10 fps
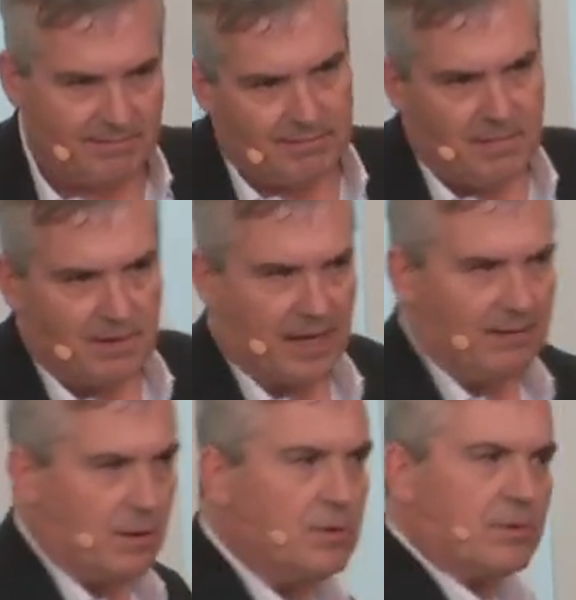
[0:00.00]
Okay,
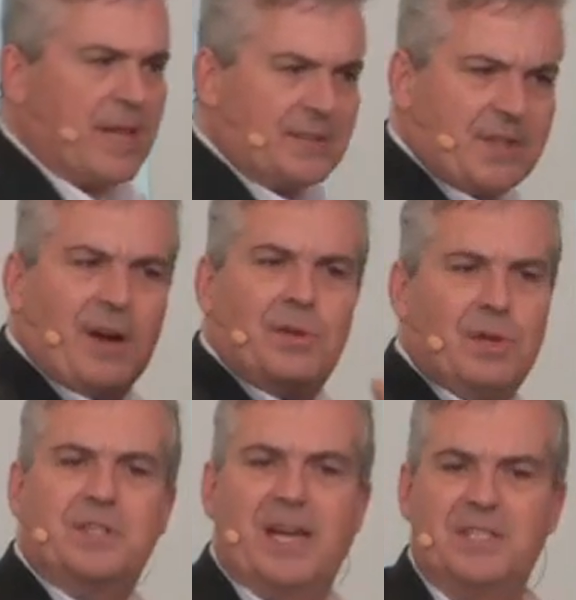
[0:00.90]
ooh, that skunk
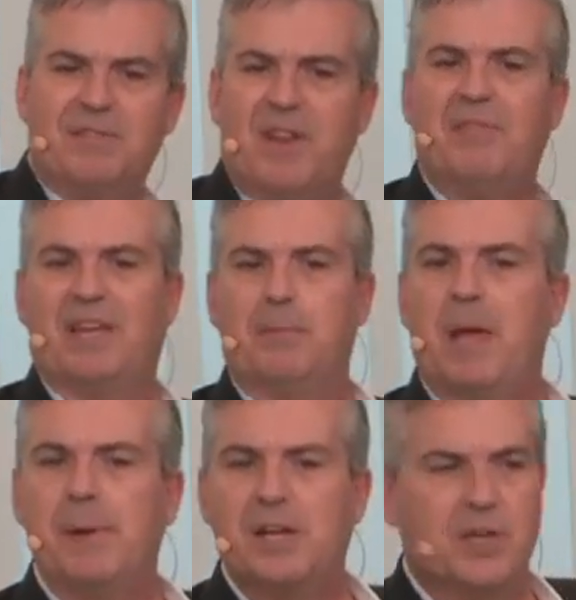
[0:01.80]
looks nice and fluffy.
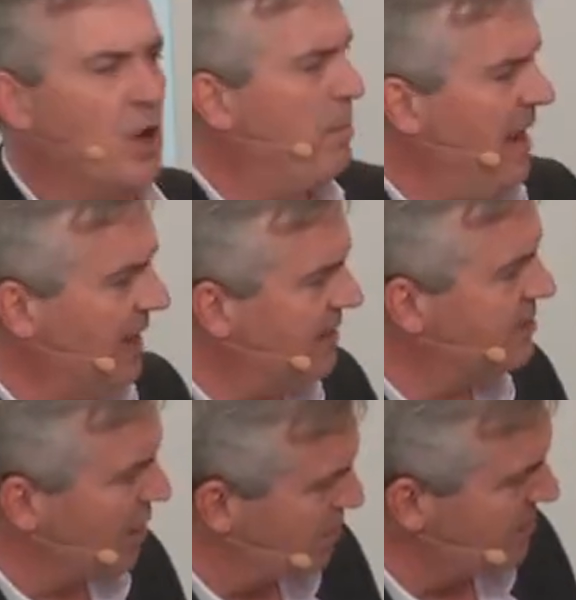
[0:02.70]
Maybe I should go pet it.
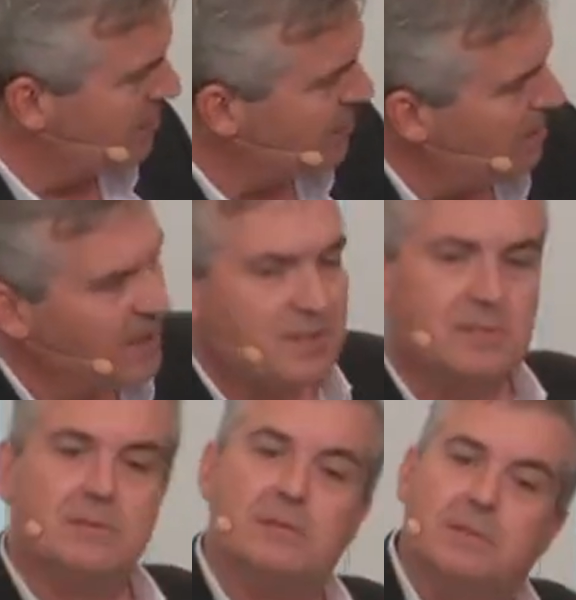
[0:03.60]
Judgment shows up and goes,
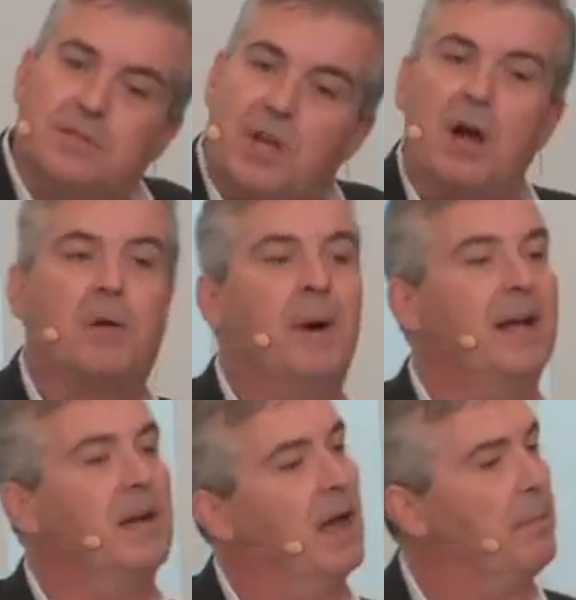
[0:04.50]
skunk might
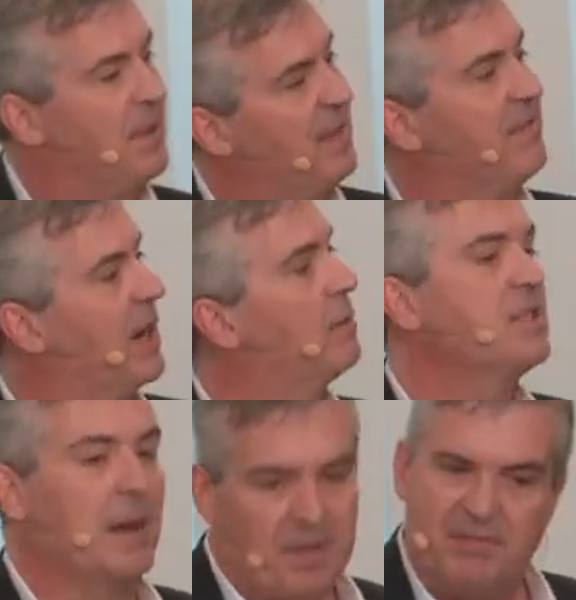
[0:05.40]
not be very
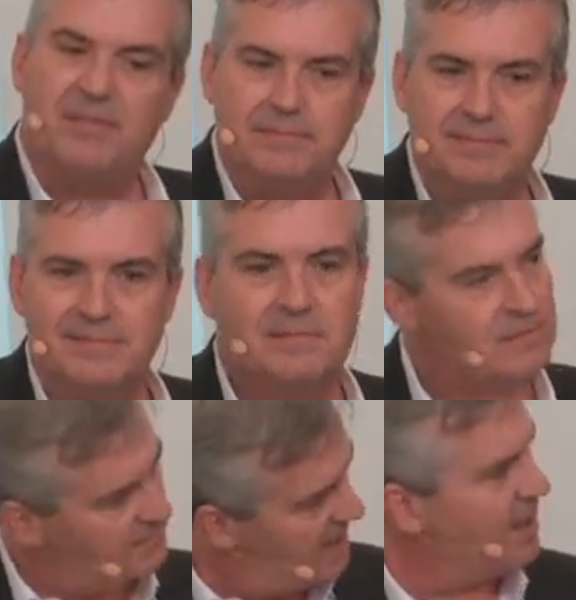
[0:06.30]
receptive.
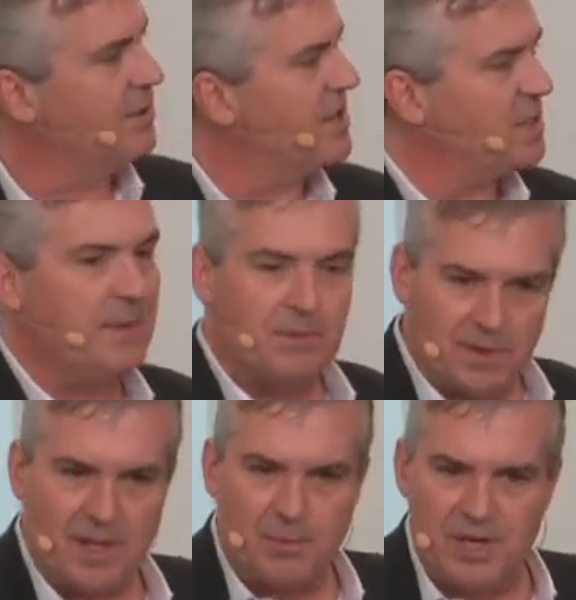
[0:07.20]
Thank you, judgment.
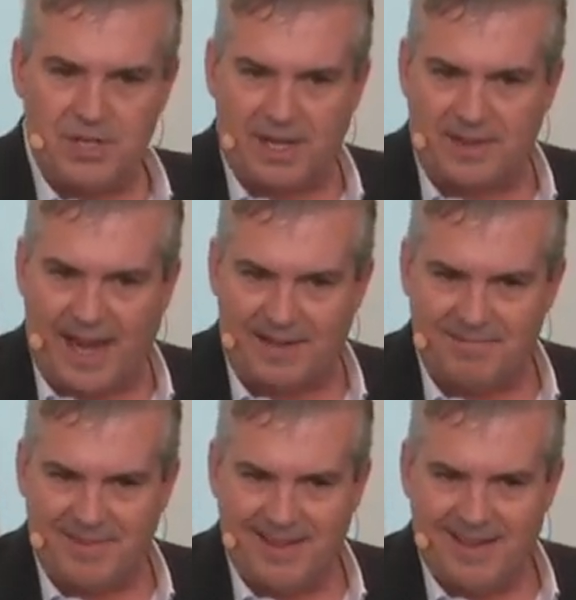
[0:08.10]
Really appreciate that.
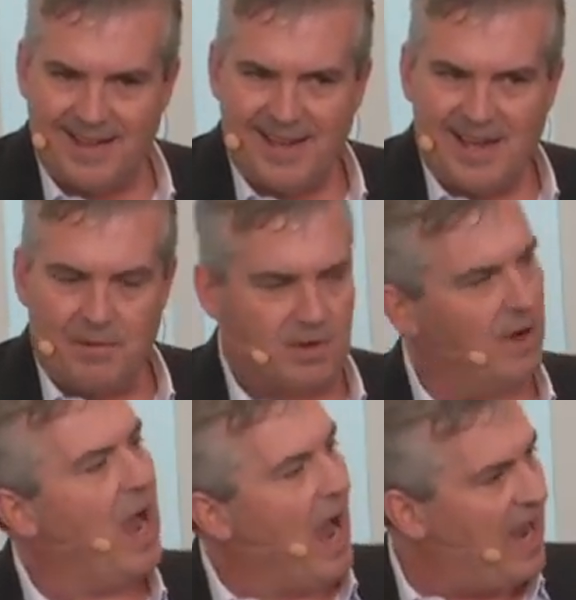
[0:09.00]
We go,
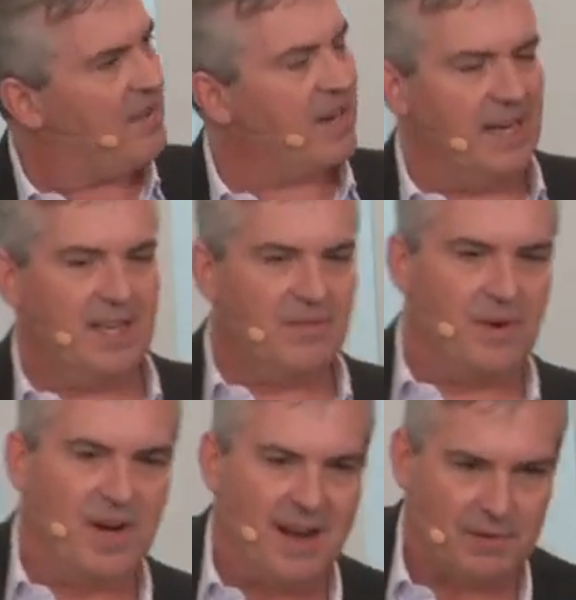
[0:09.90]
I have an idea for a
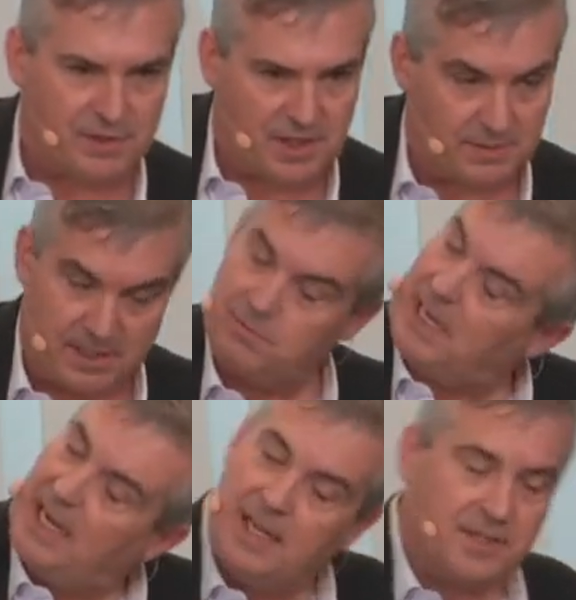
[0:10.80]
novel. Judgment goes,
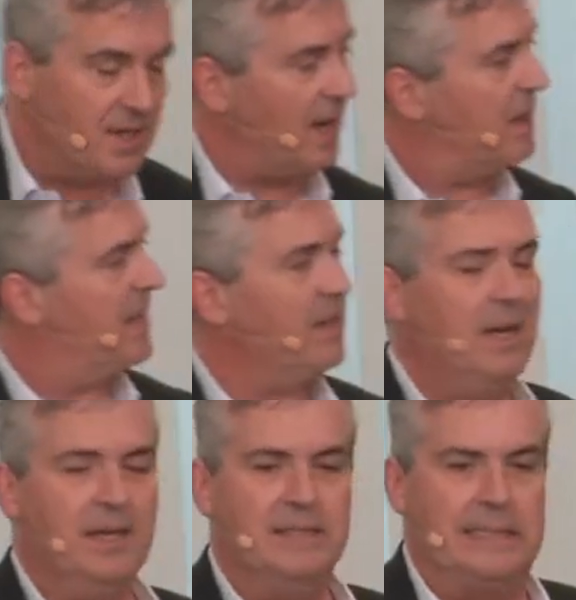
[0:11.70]
it's not going to be
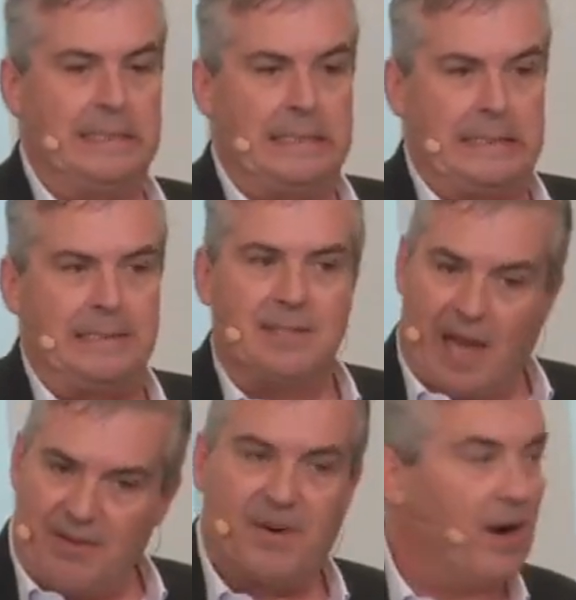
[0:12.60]
good.
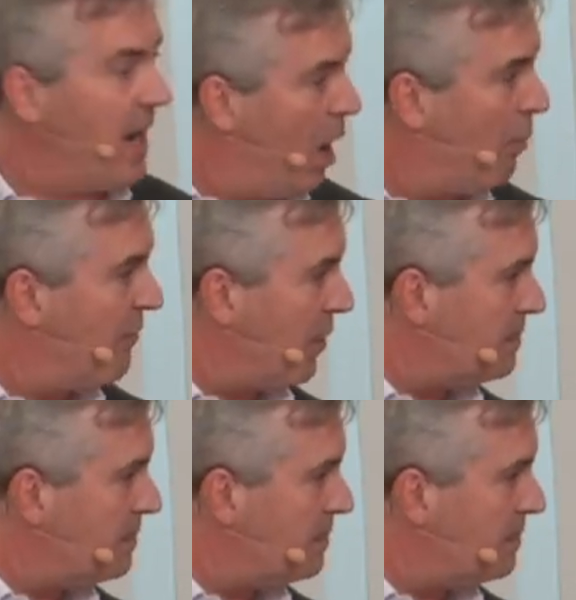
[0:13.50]
Not very helpful.